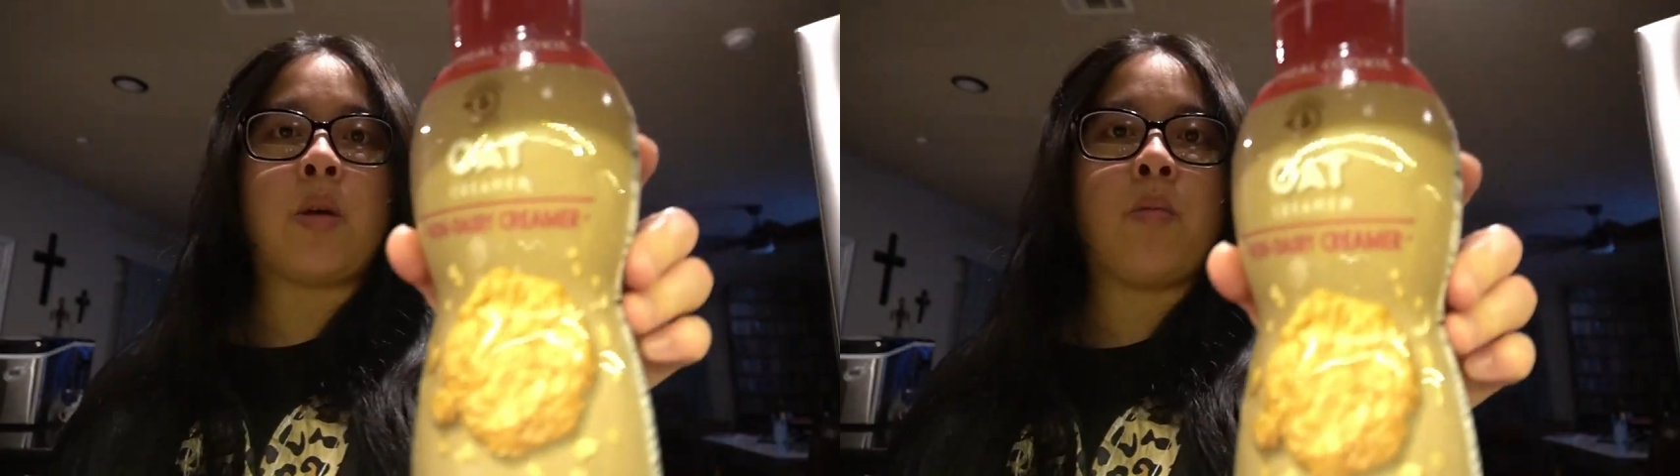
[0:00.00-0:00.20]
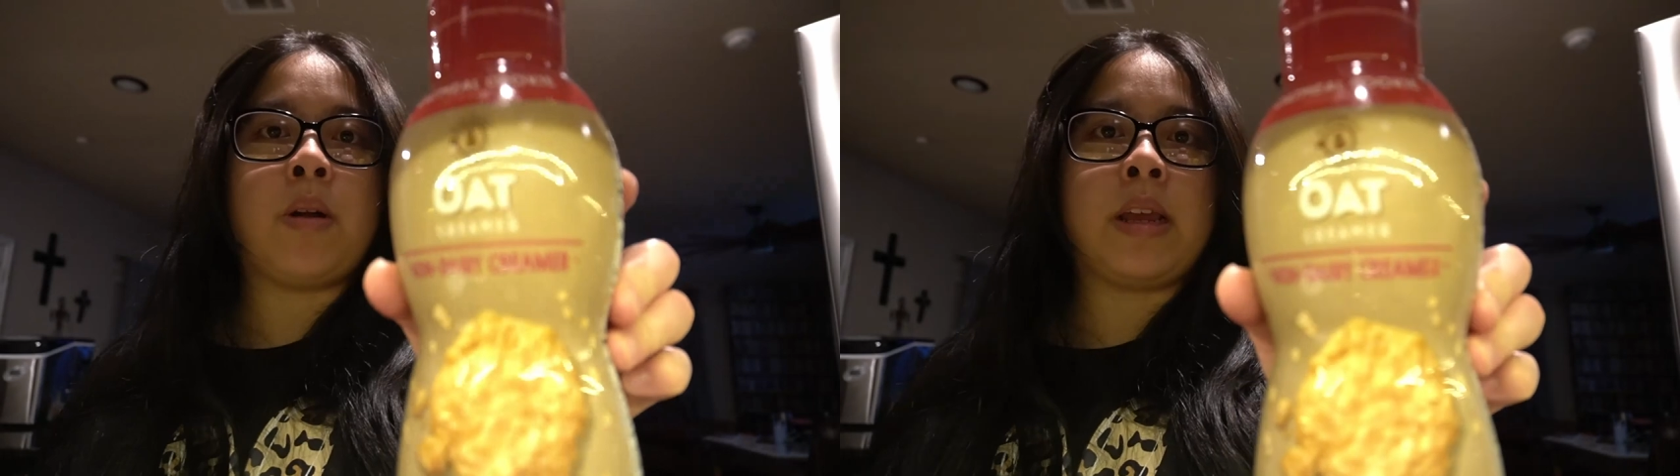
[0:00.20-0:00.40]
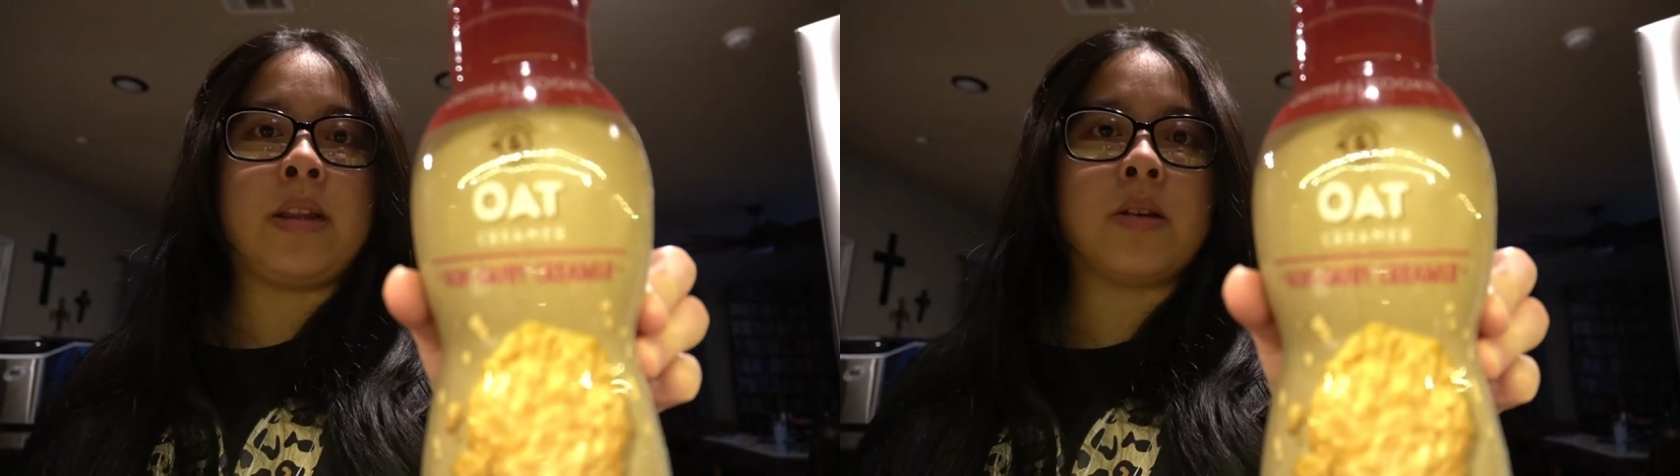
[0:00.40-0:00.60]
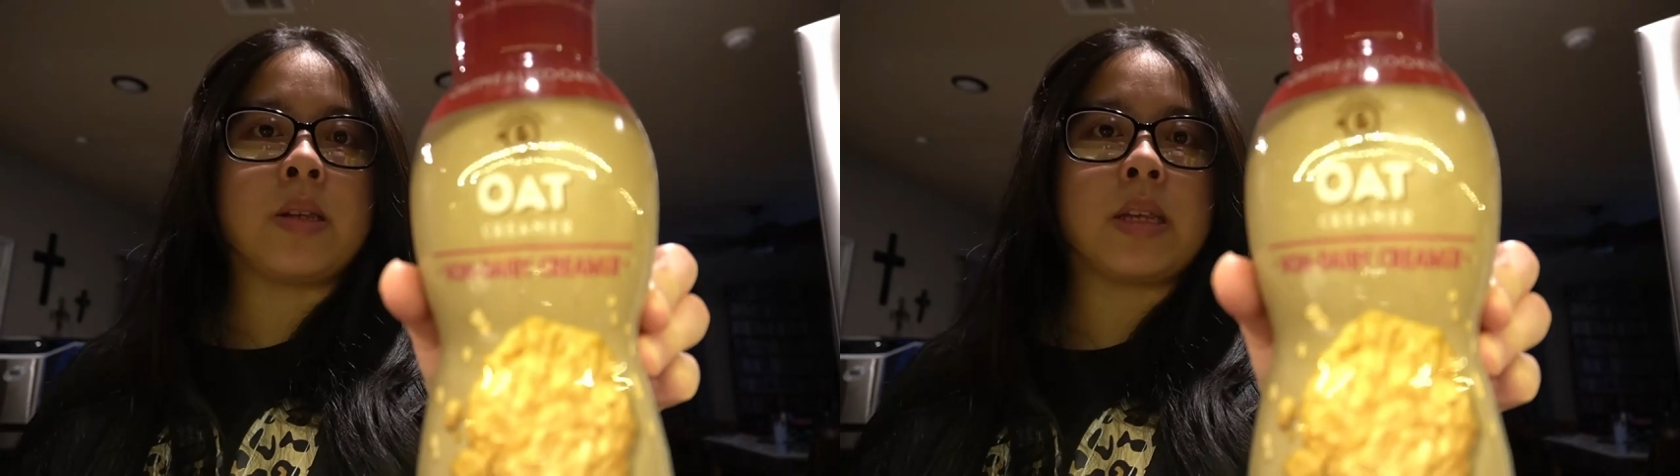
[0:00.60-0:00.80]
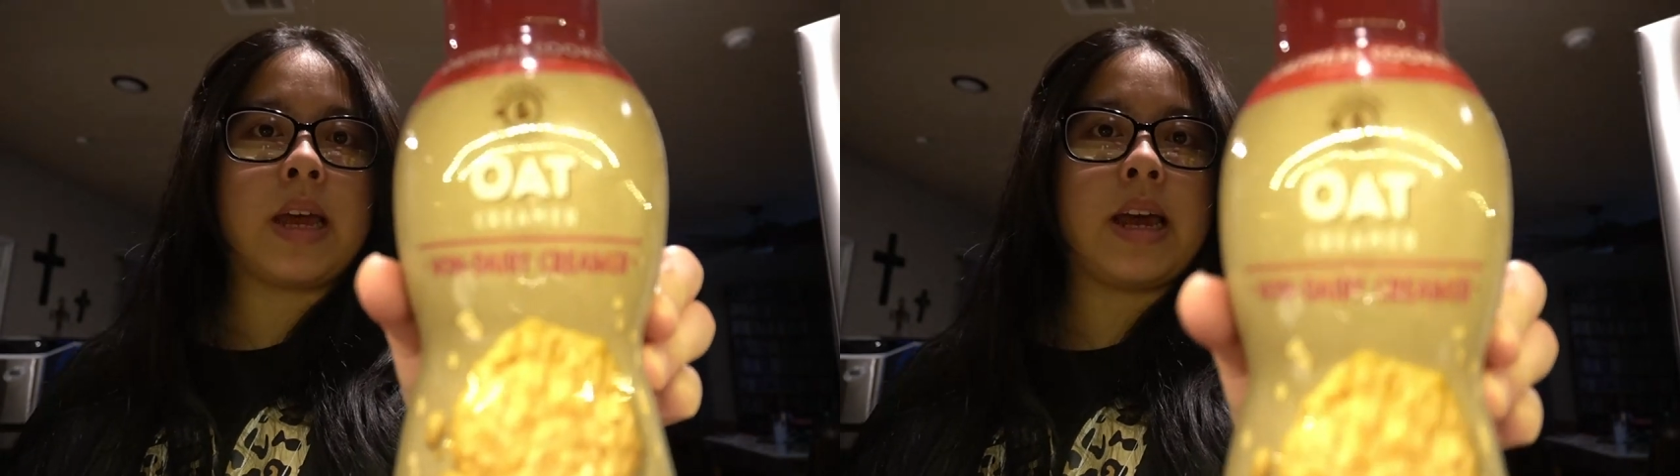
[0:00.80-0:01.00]
what it
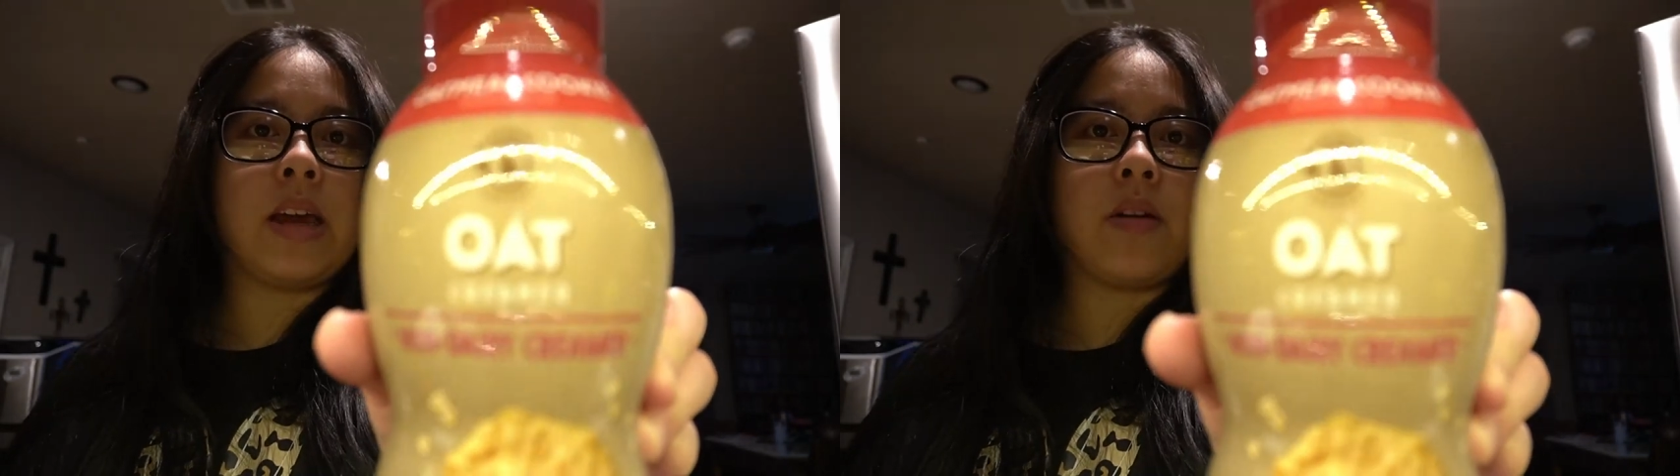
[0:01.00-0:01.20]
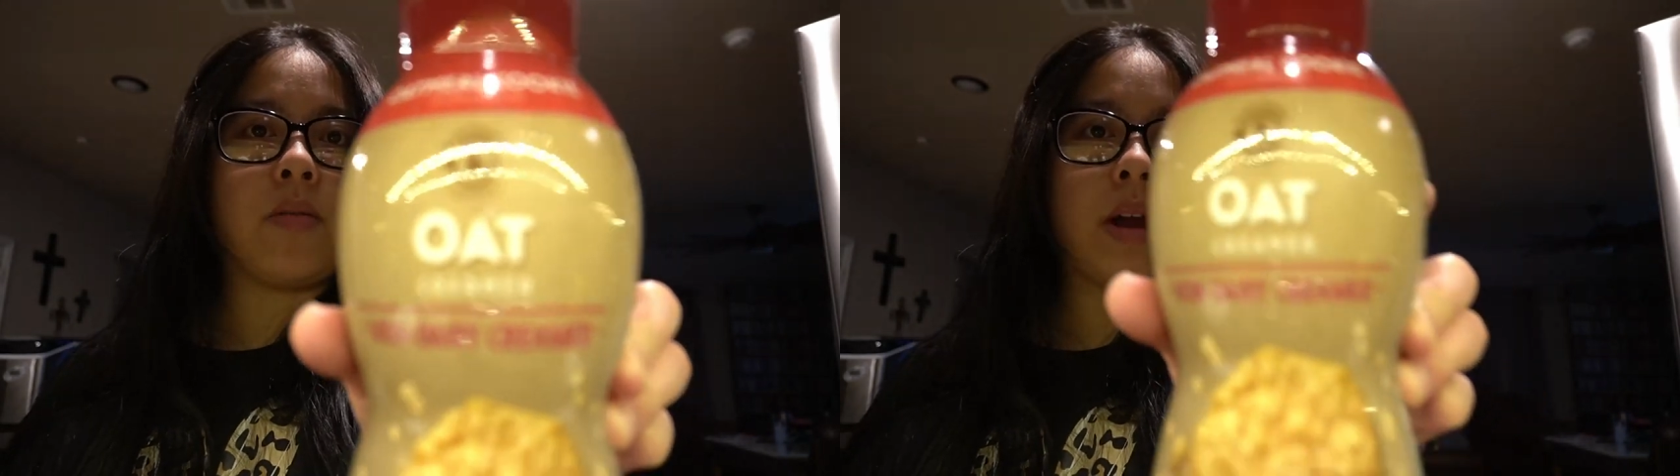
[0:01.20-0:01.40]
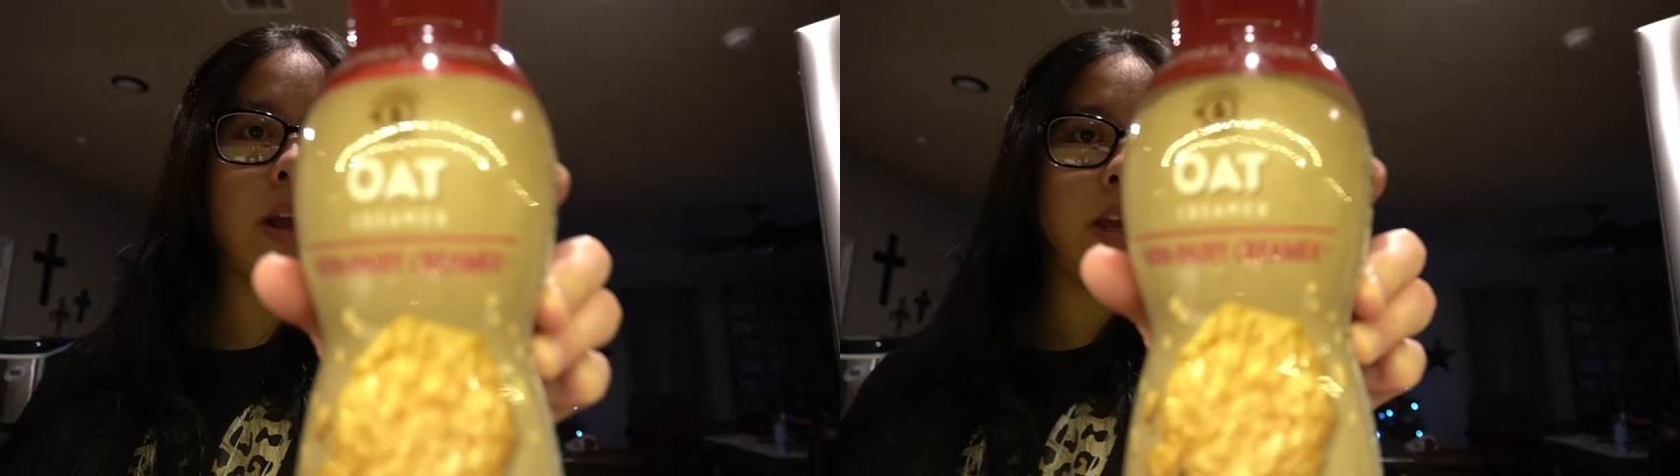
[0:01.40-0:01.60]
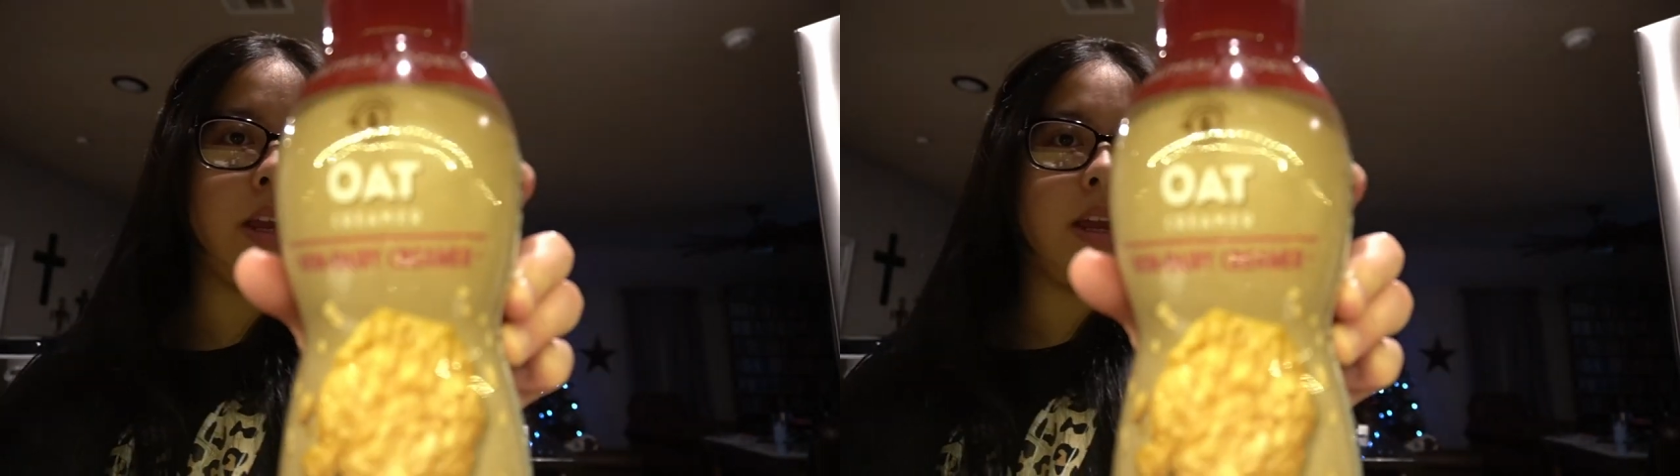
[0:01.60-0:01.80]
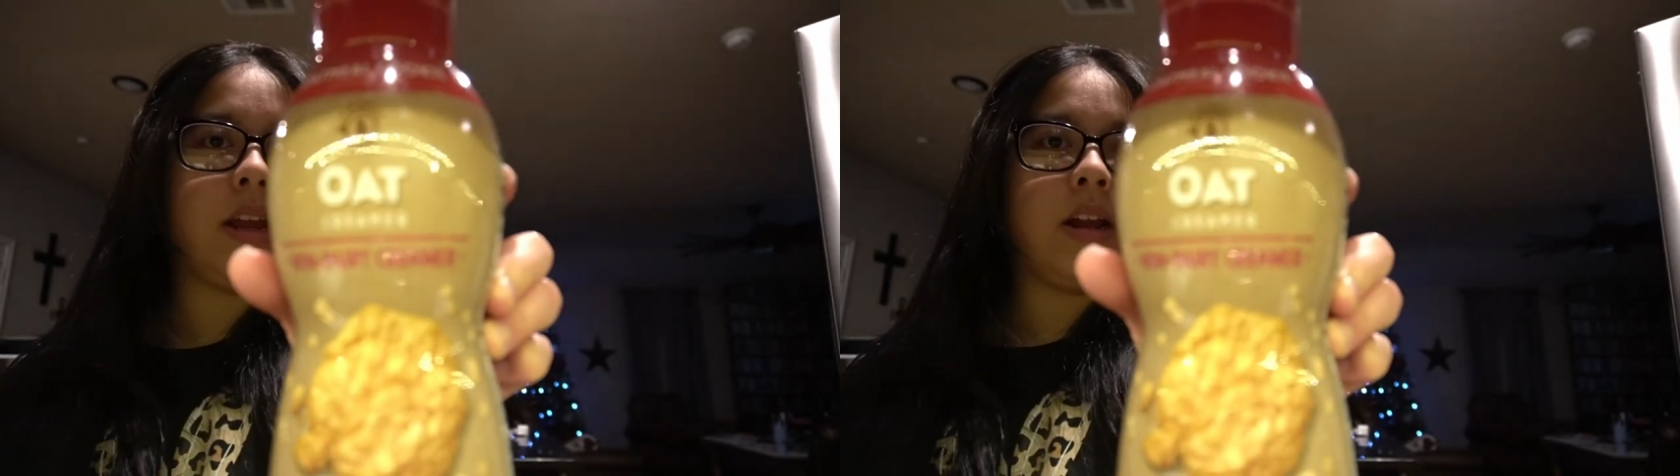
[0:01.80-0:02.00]
looks like right
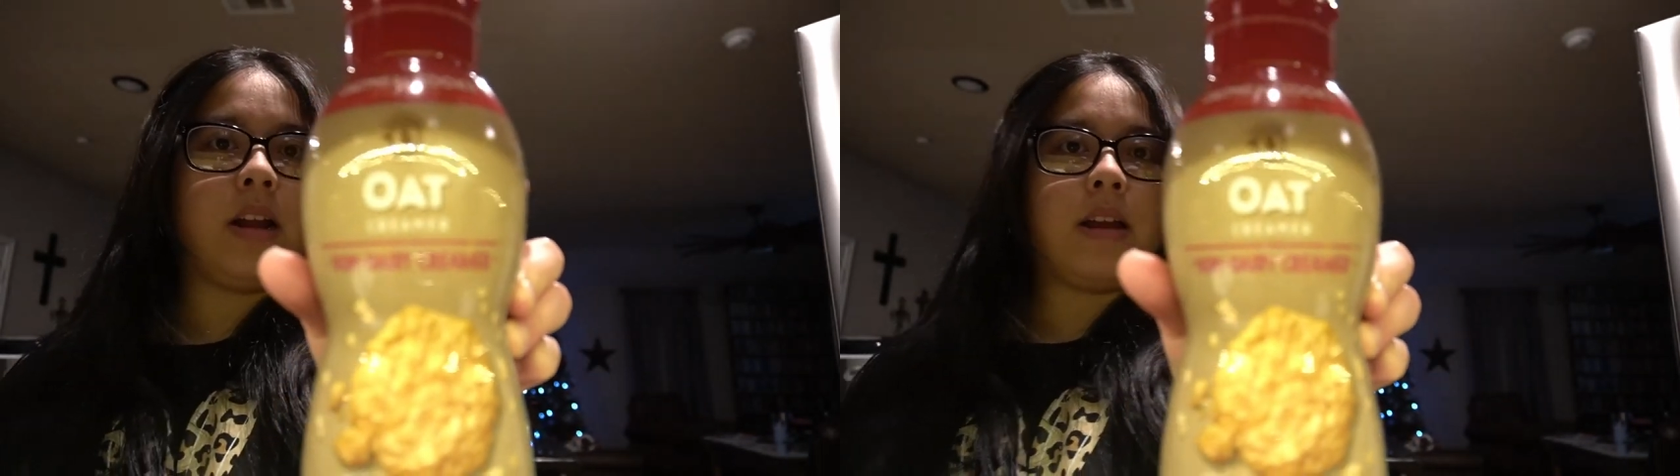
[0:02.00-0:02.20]
here